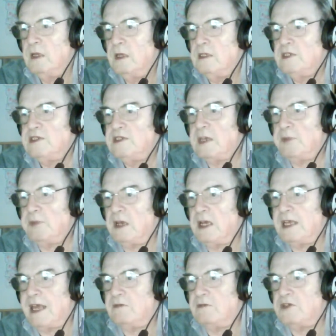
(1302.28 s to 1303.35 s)
separate
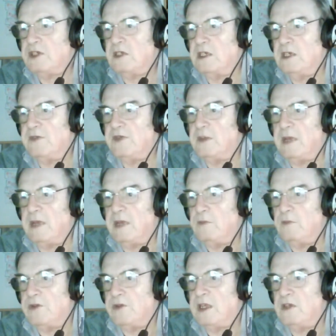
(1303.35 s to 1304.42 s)
accounts underneath the main
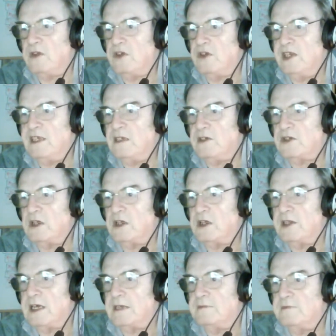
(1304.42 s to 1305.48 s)
one. They're not linked like
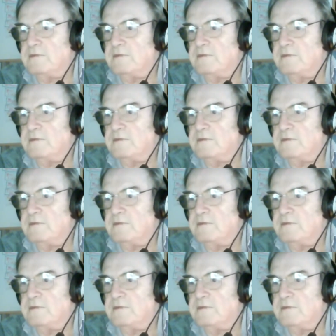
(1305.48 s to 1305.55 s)
that.